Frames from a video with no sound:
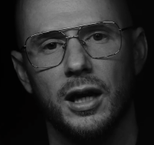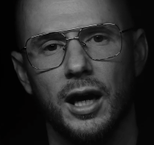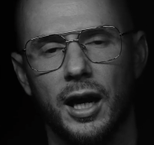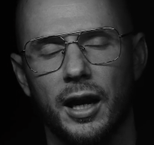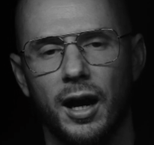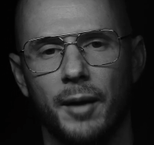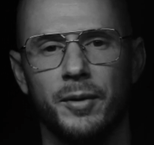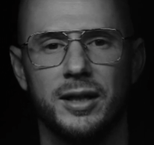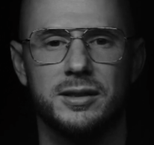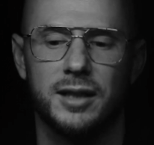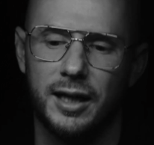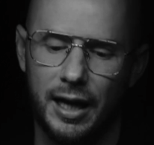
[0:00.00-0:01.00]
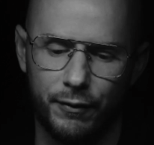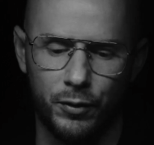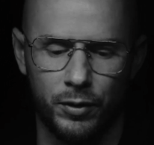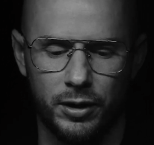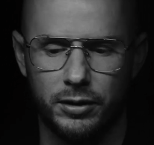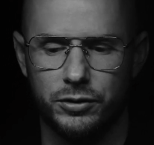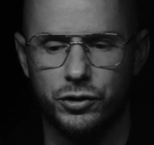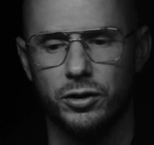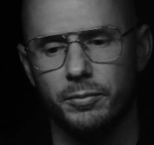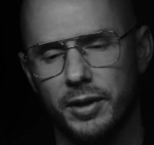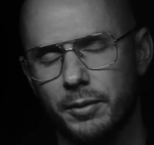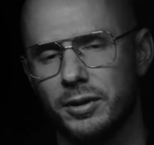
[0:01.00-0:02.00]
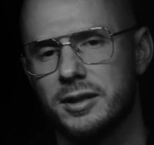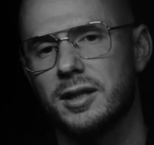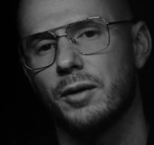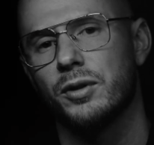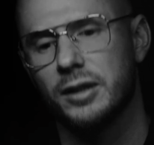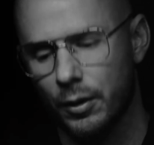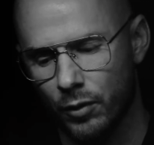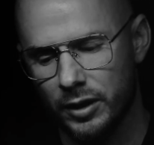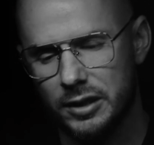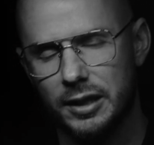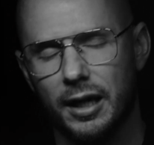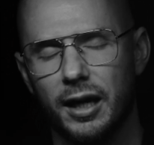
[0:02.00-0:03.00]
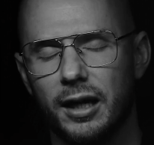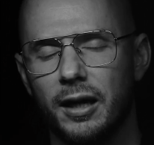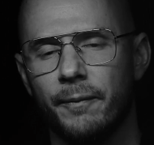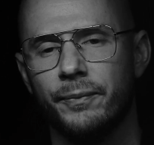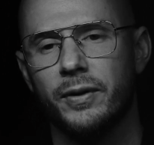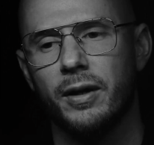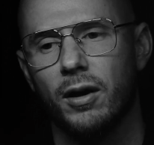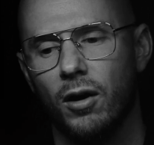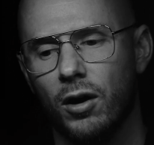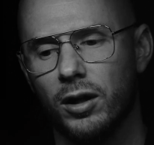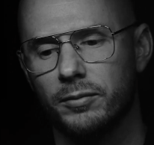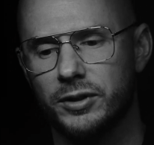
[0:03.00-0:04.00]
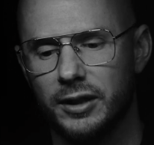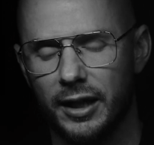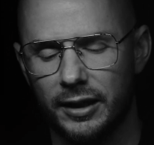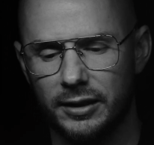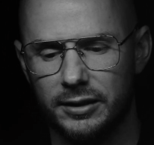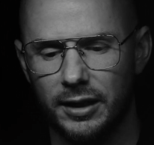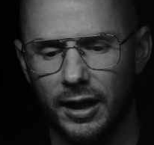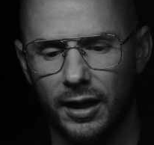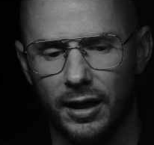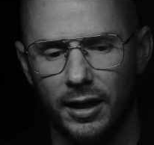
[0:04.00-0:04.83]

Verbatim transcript: And I'm not saying everyone shouldn't be able to say what they want to say. All I'm saying is that